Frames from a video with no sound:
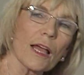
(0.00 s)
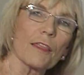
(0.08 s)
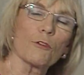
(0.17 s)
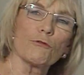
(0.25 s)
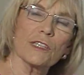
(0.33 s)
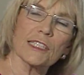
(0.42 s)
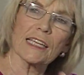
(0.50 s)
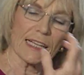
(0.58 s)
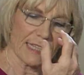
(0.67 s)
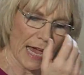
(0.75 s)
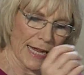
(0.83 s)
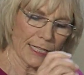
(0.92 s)
The wrist
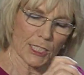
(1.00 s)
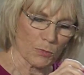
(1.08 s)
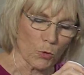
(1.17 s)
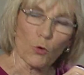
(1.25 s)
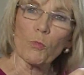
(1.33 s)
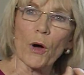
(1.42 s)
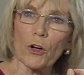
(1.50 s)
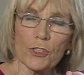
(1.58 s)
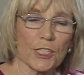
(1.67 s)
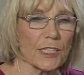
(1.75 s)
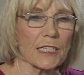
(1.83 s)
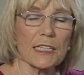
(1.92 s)
has 8 small
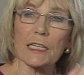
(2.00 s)
bones in it.